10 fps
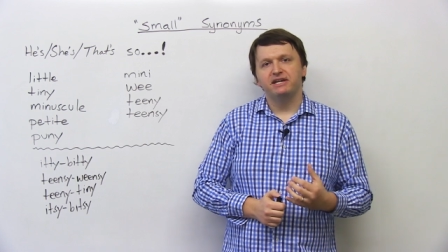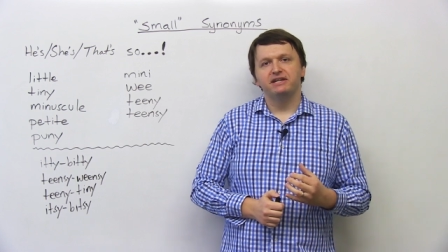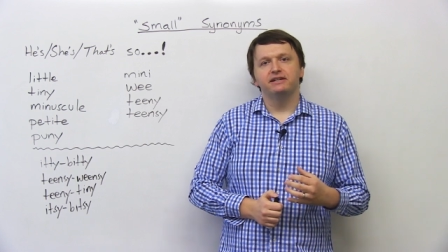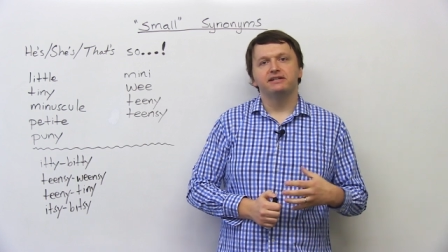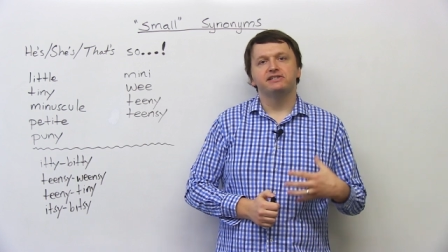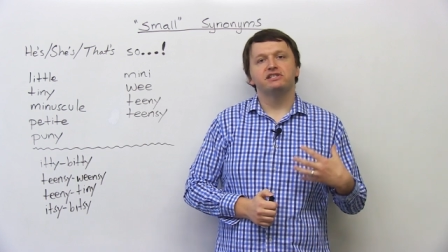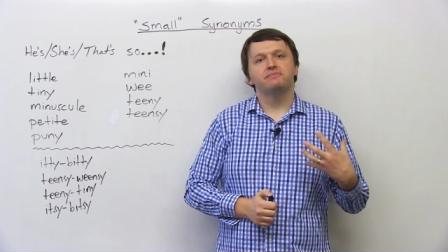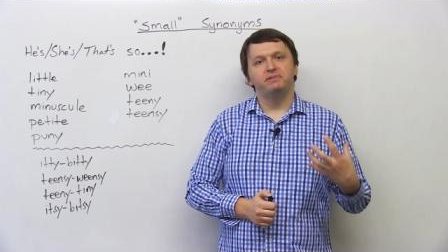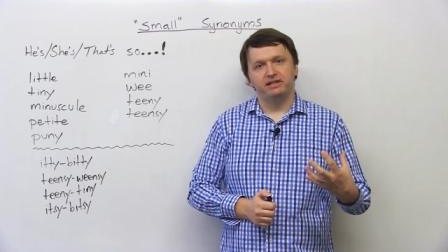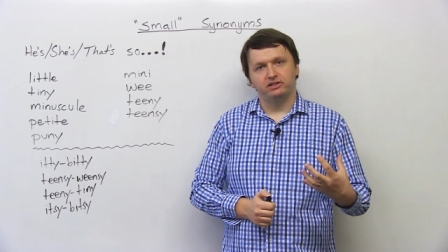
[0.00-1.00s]
in
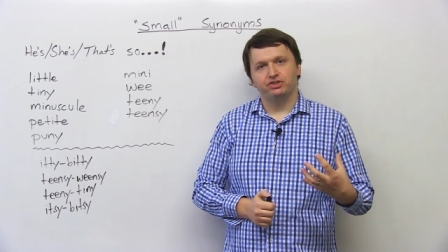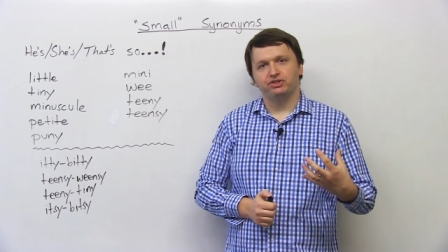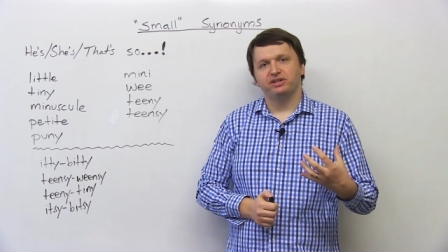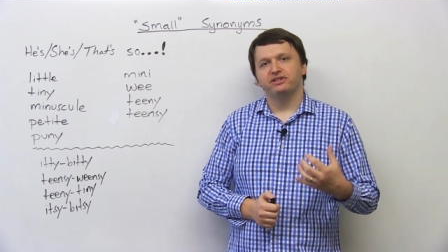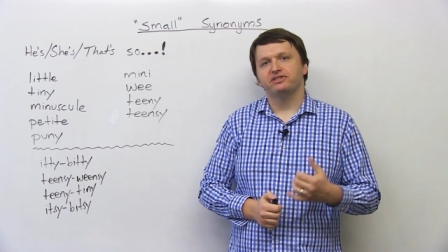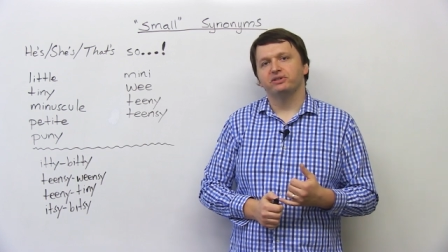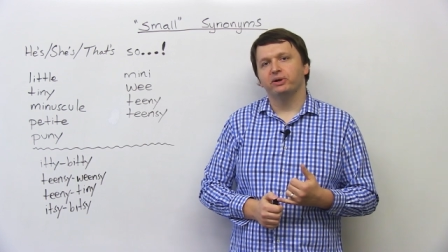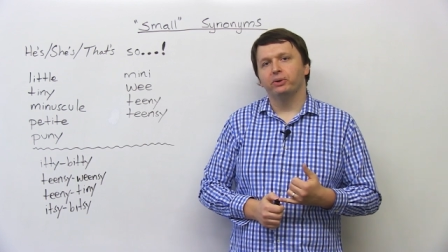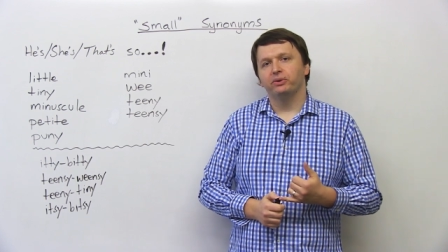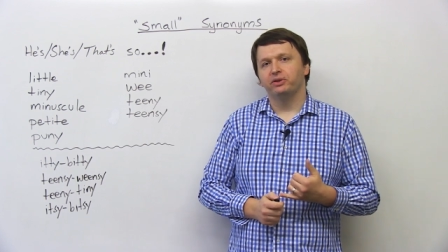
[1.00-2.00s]
speech.
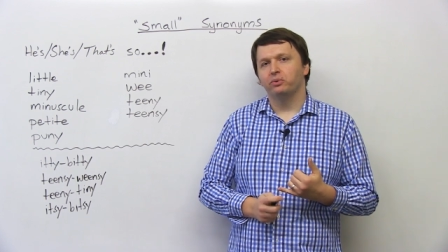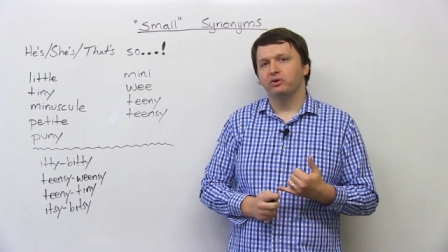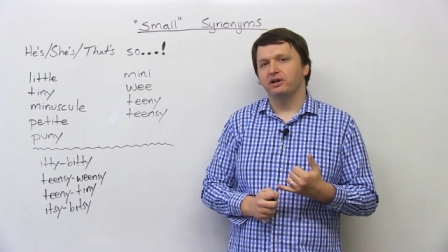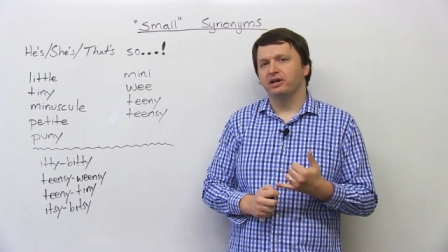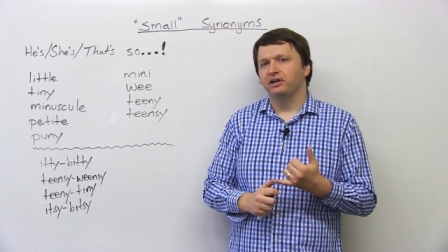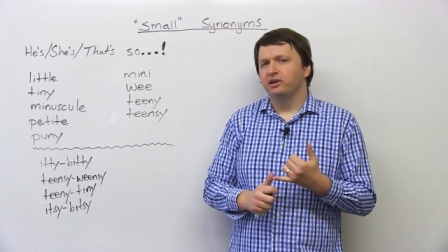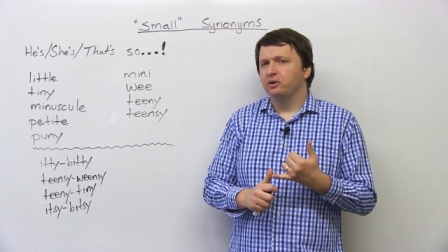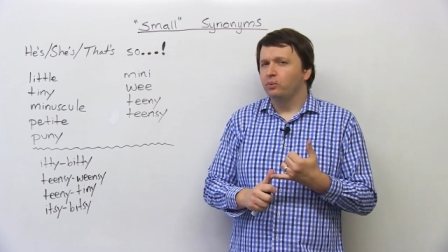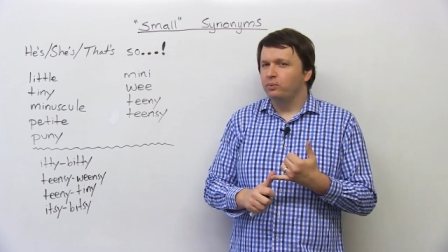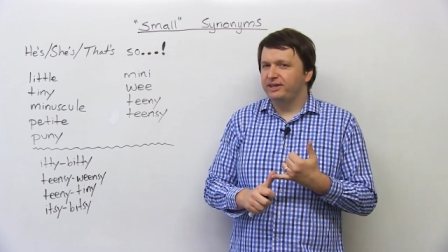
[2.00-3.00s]
So the word
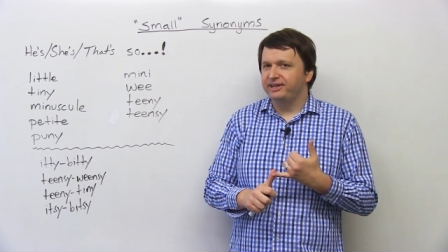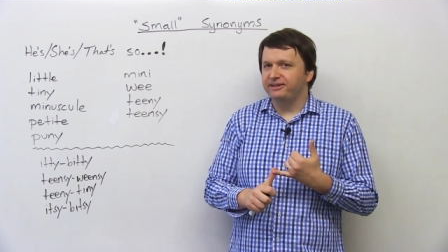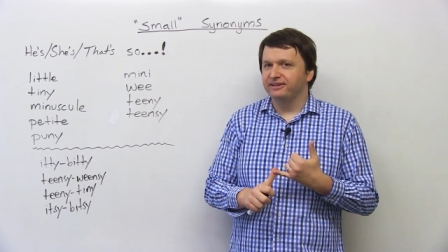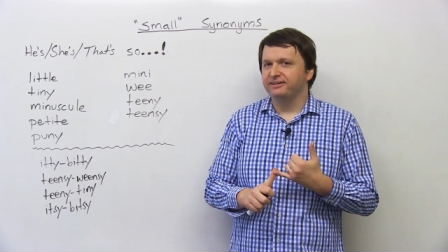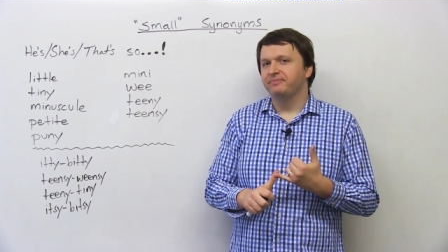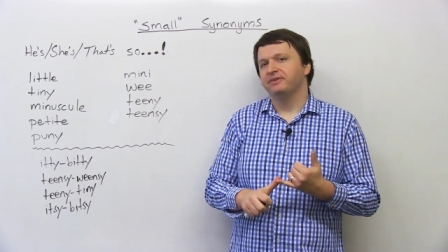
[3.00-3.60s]
we,